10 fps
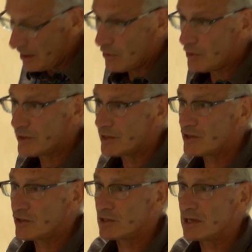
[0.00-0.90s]
was that
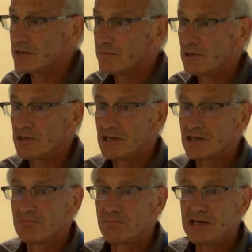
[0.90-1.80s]
social anthropology
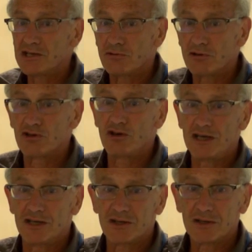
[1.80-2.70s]
just beat a
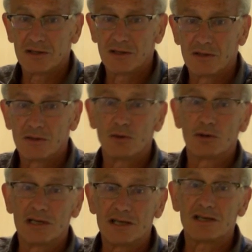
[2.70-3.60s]
retreat, or
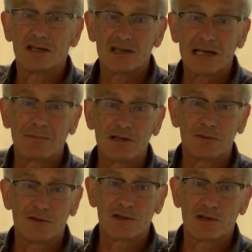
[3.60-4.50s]
at least the
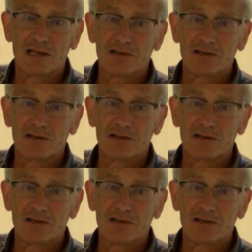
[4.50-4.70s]
establishment of social